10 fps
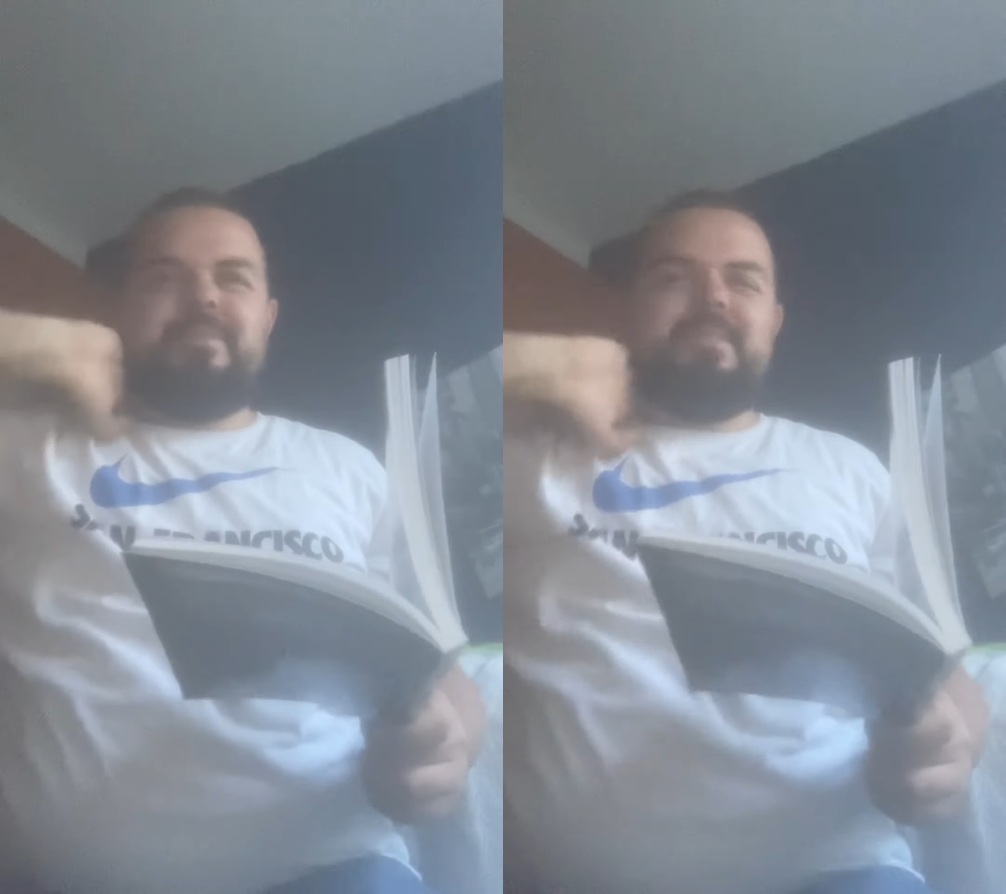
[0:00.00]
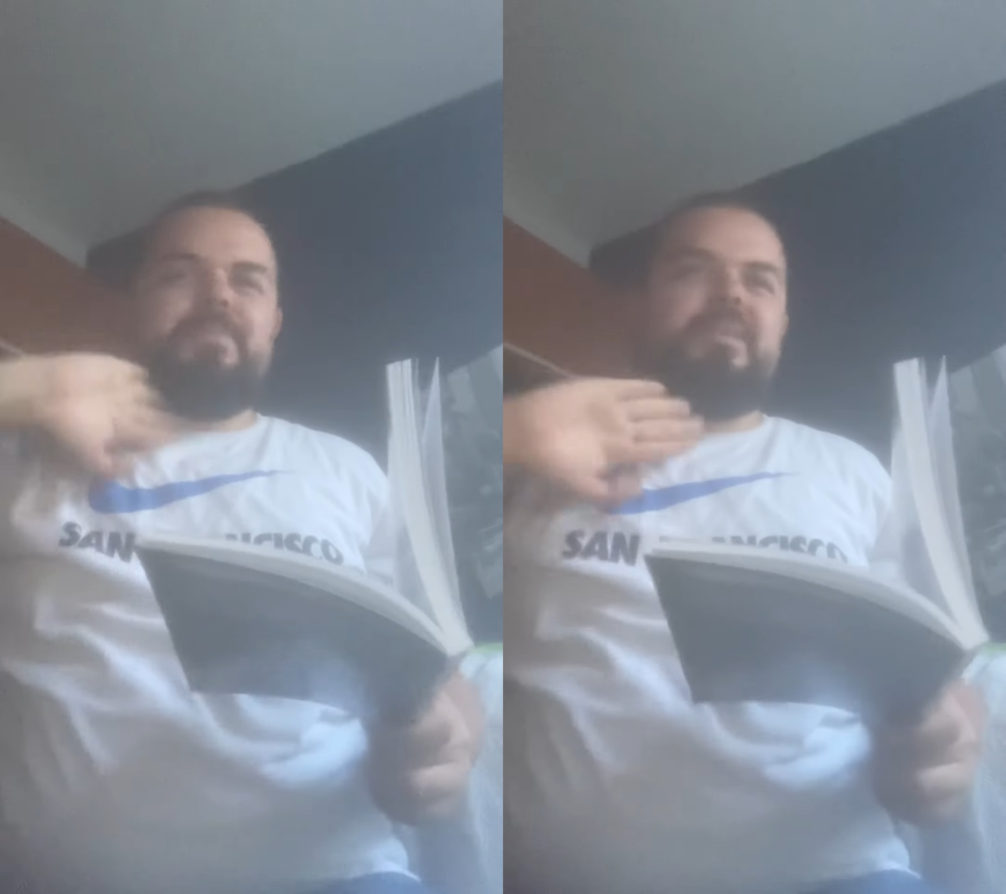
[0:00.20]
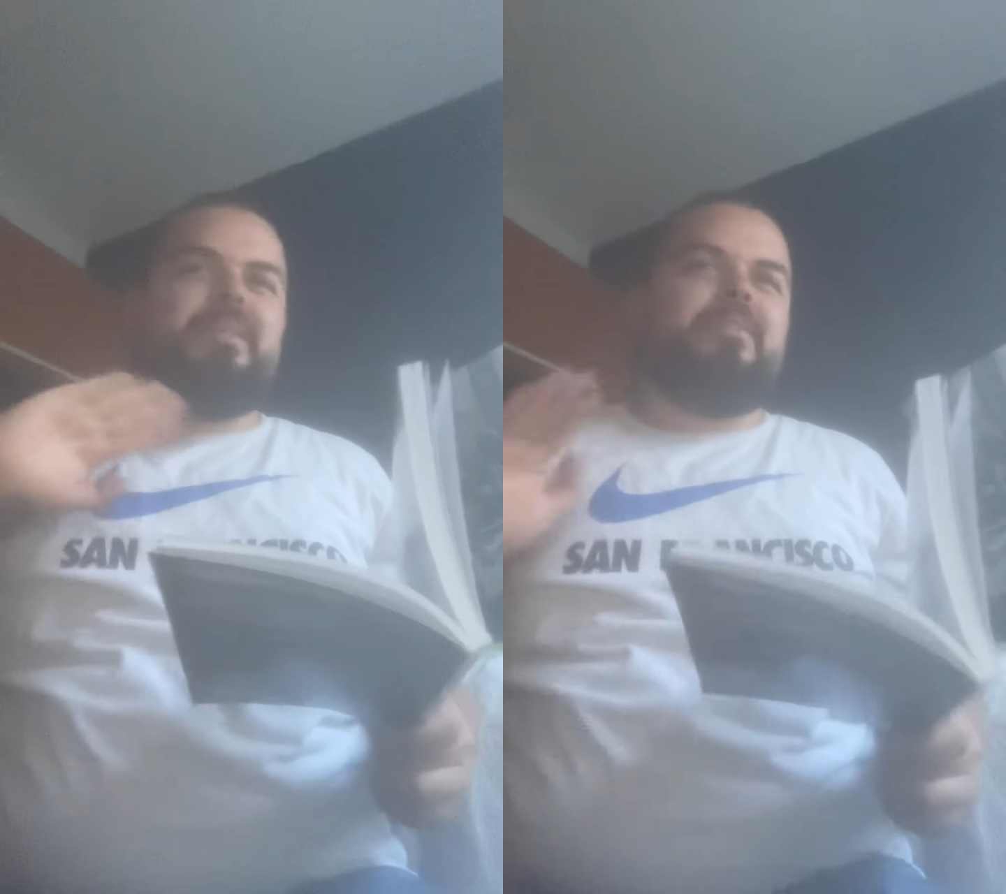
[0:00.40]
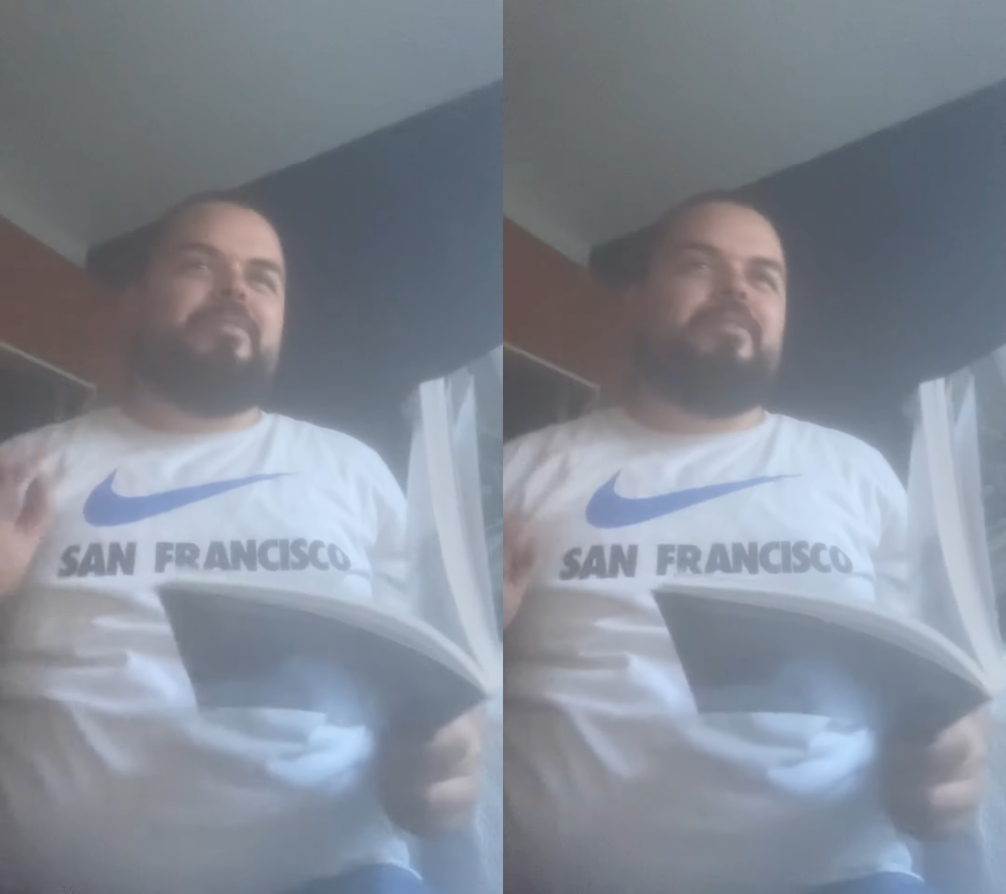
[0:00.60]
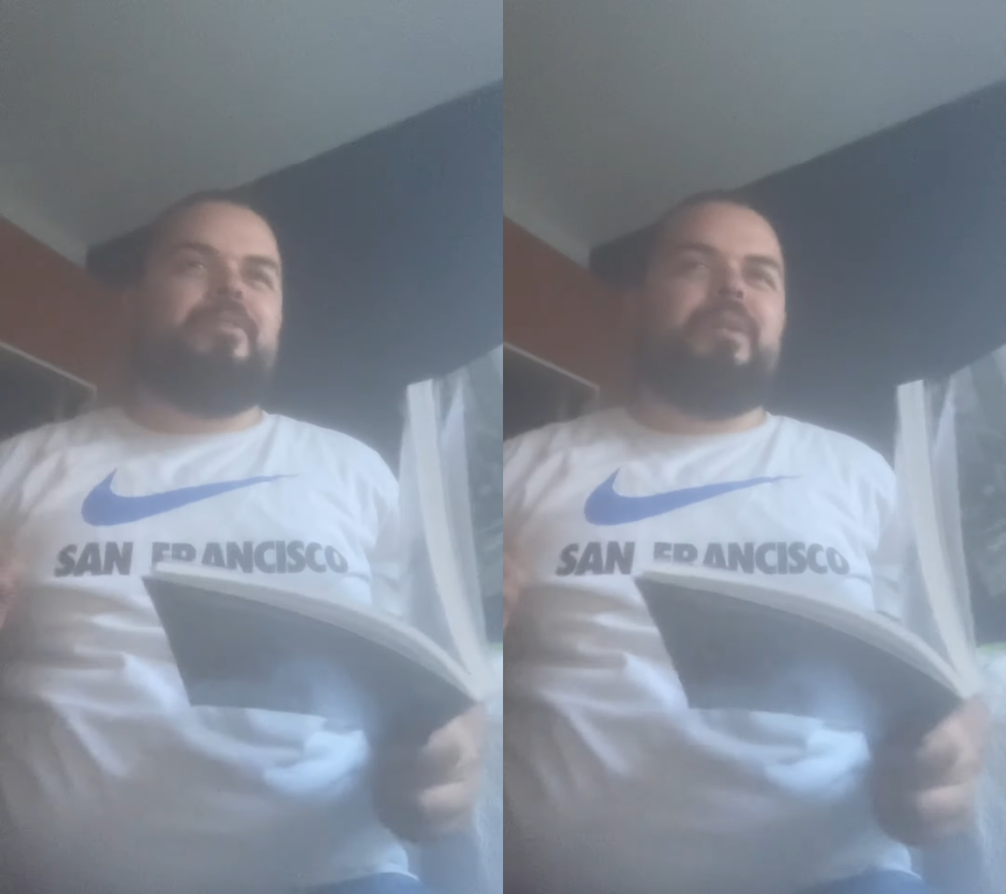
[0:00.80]
It's been there
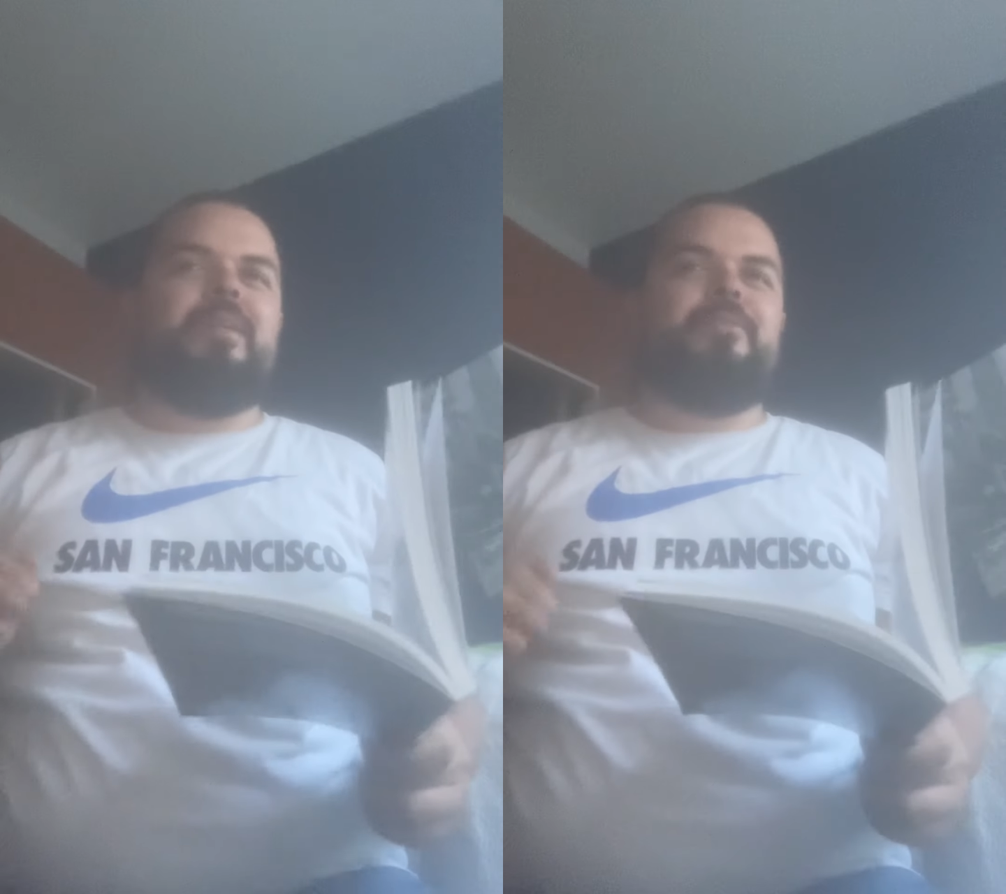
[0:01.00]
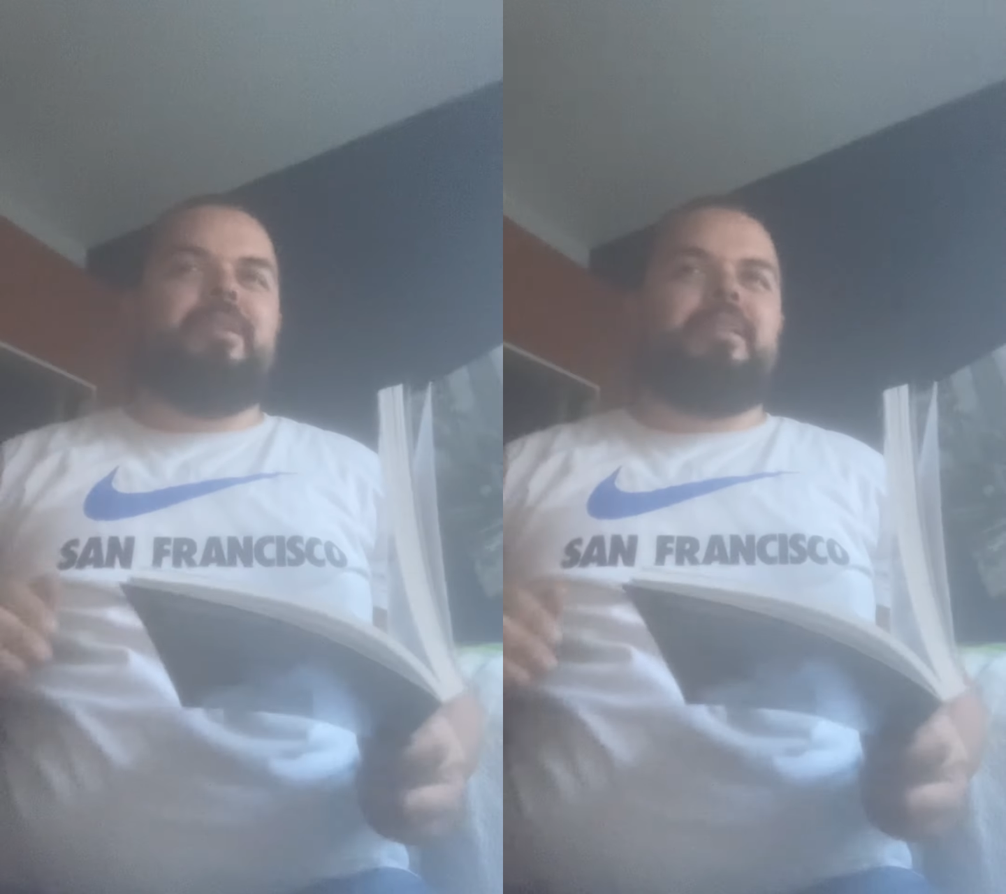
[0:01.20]
for a while when